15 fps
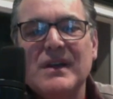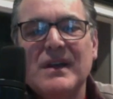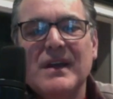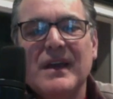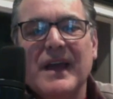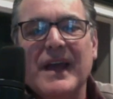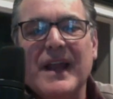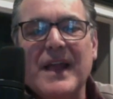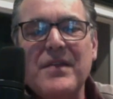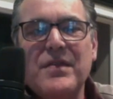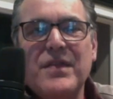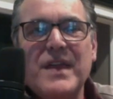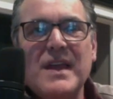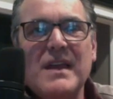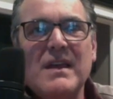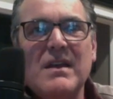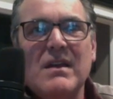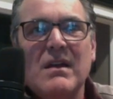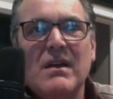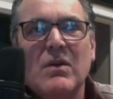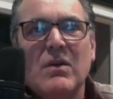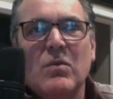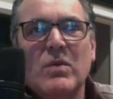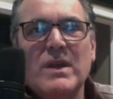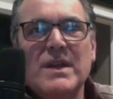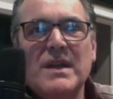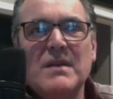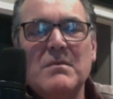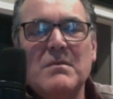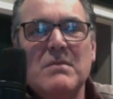and I think we
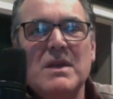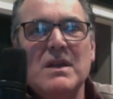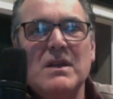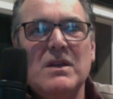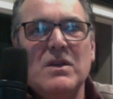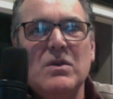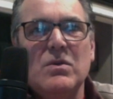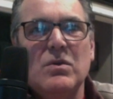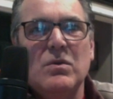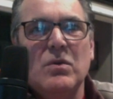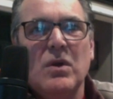didn't meet you,